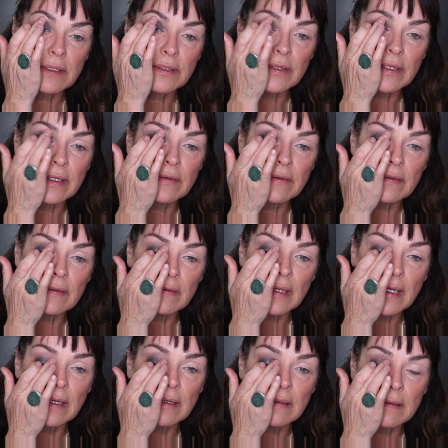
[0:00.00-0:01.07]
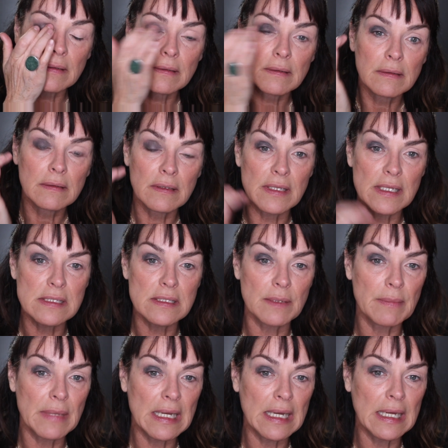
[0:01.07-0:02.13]
Do your kids do that? Do they say,
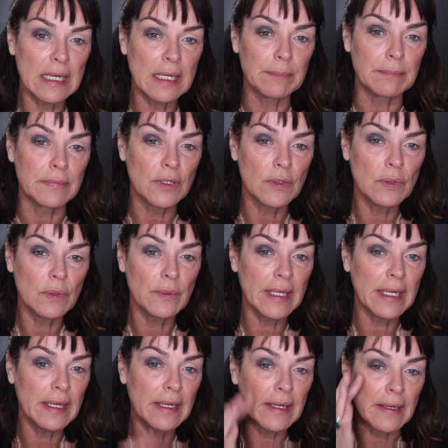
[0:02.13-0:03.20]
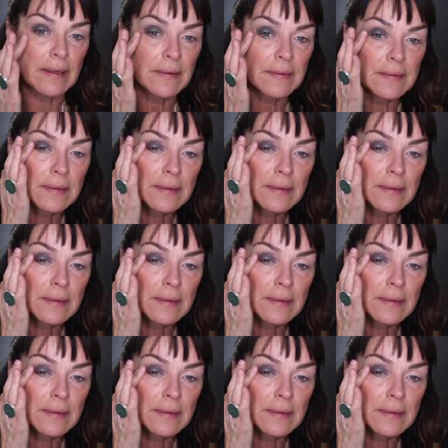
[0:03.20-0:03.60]
Mom, go away?